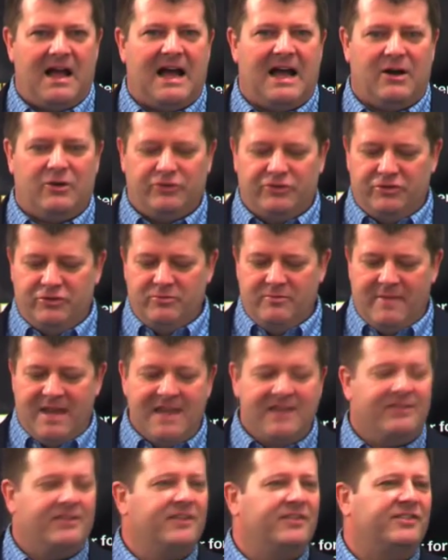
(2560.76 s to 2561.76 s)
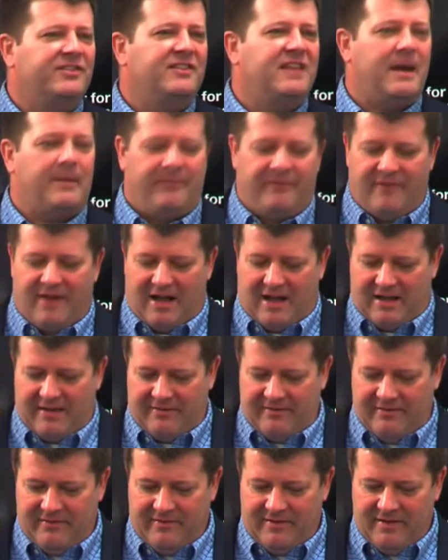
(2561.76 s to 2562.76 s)
how to make this step
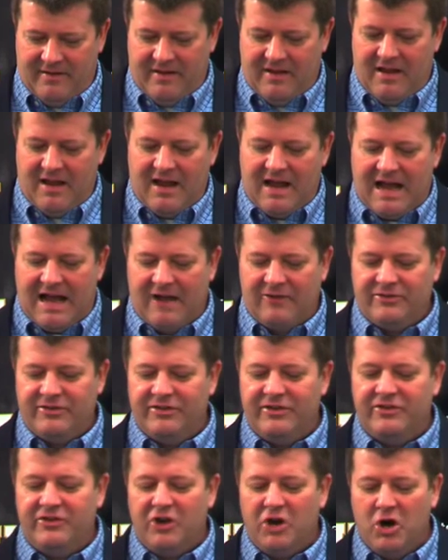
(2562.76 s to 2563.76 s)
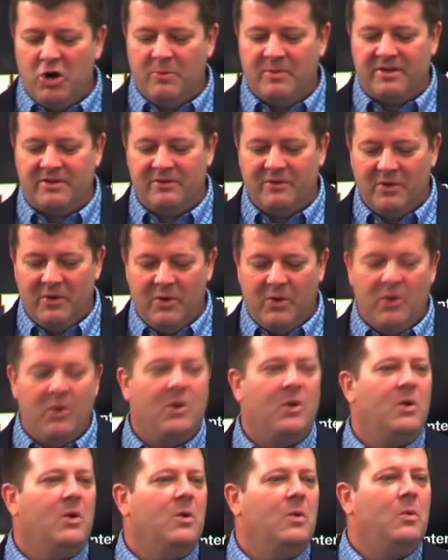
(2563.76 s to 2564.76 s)
5, how to determine
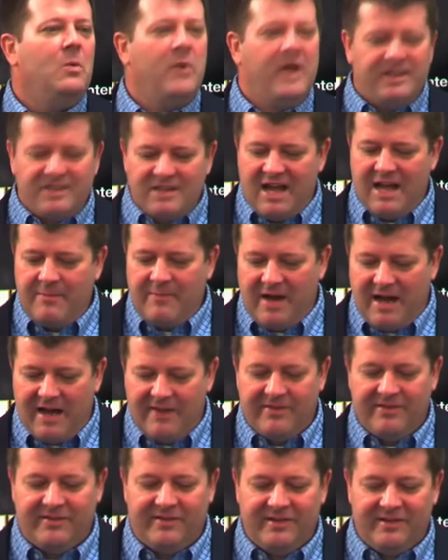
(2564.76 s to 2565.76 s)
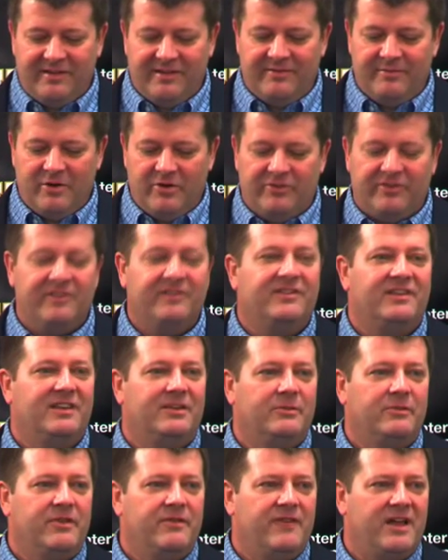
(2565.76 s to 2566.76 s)
which hypothesis is most
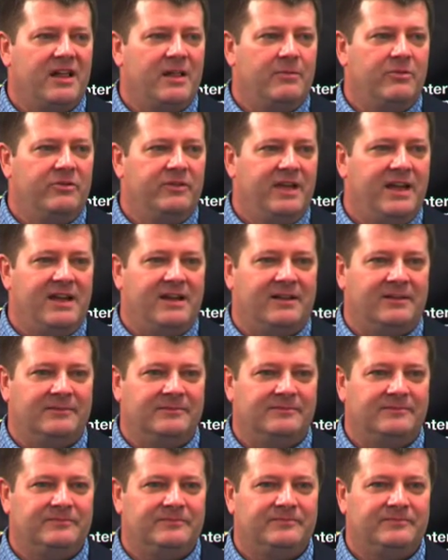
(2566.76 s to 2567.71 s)
consistent with available data.